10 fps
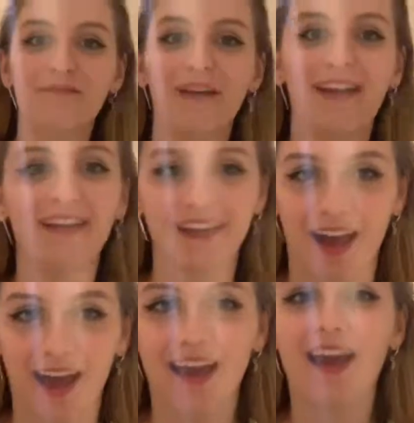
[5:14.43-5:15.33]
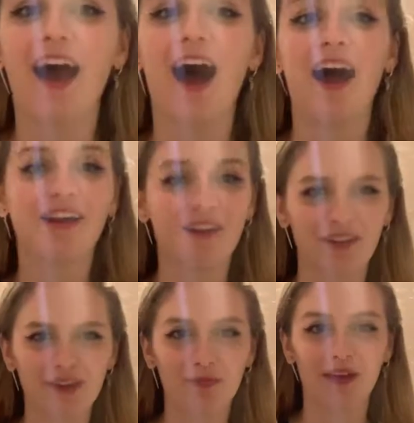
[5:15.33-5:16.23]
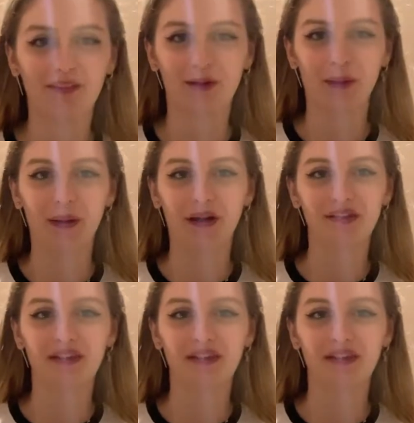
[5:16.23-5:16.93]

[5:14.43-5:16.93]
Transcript: But yeah, I can't really speak very well.